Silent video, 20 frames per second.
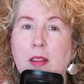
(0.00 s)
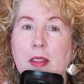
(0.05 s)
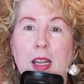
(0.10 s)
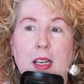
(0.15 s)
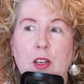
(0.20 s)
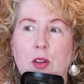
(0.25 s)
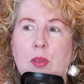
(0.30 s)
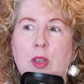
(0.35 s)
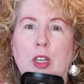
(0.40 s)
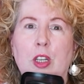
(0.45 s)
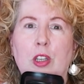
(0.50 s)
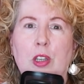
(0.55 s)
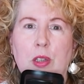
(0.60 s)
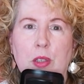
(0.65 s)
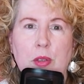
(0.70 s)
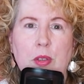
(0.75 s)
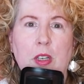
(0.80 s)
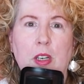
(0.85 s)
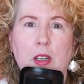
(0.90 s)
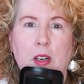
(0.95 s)
They don't
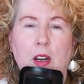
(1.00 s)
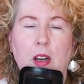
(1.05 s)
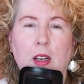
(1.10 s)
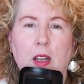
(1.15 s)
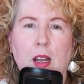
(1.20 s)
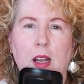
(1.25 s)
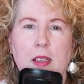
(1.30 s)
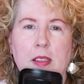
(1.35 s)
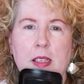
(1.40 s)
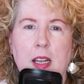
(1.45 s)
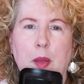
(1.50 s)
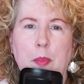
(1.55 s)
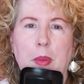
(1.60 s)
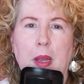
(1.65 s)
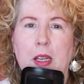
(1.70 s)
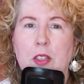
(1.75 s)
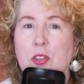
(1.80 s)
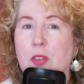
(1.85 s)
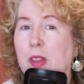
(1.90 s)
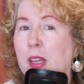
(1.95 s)
include an art contact
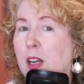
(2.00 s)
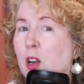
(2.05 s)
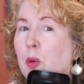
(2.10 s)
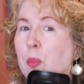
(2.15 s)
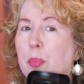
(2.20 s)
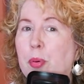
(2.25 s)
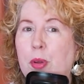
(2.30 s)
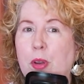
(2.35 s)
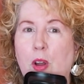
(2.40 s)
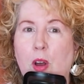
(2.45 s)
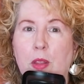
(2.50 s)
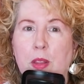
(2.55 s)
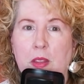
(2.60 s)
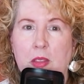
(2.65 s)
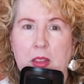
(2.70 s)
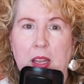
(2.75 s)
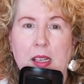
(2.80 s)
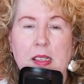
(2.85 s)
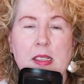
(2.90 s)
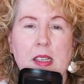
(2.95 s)
page, or they don't put all the
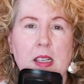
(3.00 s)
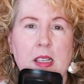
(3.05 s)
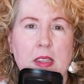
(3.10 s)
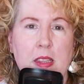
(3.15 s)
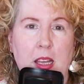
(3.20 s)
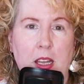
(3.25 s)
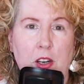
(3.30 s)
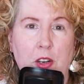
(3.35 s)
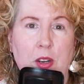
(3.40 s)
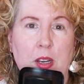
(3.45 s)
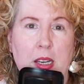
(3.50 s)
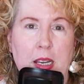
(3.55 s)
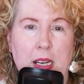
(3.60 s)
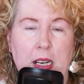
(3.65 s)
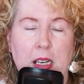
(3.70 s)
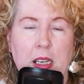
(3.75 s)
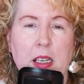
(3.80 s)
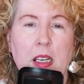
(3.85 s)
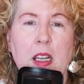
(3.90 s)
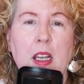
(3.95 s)
things in that are
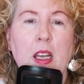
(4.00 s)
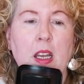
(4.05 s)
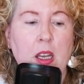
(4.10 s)
needed.